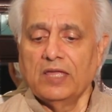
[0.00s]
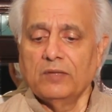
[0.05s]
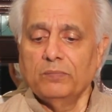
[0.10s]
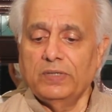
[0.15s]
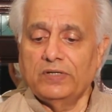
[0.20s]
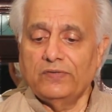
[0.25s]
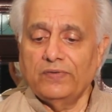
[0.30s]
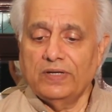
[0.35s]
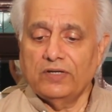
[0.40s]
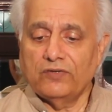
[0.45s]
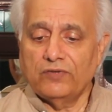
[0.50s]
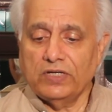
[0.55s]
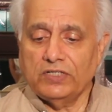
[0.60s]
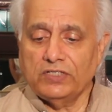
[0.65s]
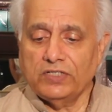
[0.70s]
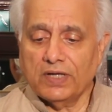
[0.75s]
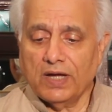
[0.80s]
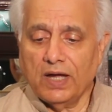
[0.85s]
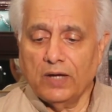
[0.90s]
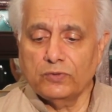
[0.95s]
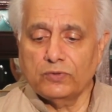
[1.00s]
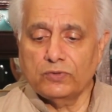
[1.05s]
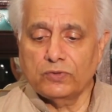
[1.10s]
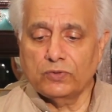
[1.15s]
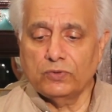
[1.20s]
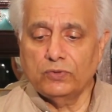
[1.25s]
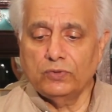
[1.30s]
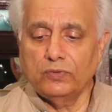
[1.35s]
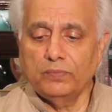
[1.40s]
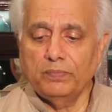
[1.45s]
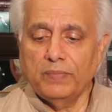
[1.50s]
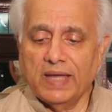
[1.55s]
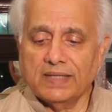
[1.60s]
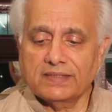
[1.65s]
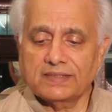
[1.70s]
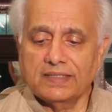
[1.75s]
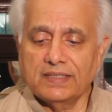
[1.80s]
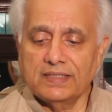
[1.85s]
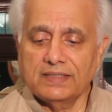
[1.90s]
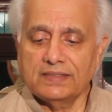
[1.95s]
between reaching out to
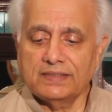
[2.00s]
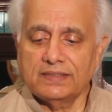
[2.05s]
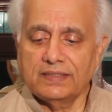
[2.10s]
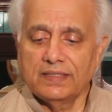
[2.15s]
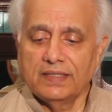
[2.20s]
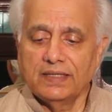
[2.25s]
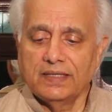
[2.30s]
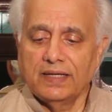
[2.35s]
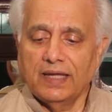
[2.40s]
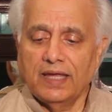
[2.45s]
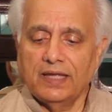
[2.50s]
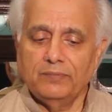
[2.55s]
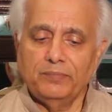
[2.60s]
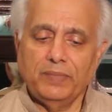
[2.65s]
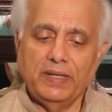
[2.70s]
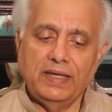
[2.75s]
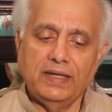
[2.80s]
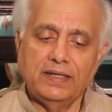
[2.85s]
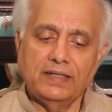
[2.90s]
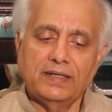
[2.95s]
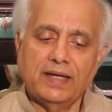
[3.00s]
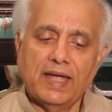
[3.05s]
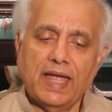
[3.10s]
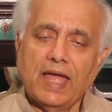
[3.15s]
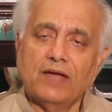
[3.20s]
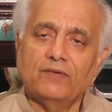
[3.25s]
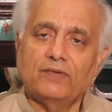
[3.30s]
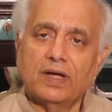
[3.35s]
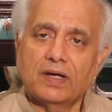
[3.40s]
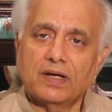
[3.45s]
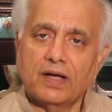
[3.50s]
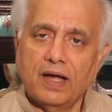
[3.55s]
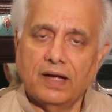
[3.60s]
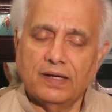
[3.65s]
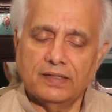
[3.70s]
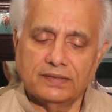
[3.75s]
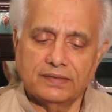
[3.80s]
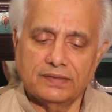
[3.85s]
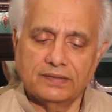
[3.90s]
masses and being avant garde.